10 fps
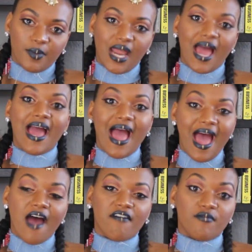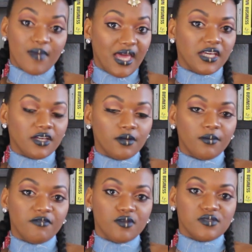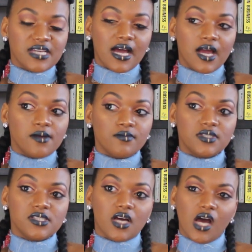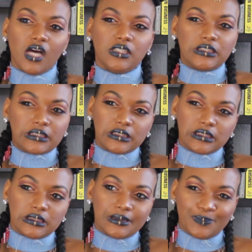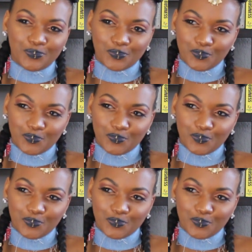but I have met him a few times. Um,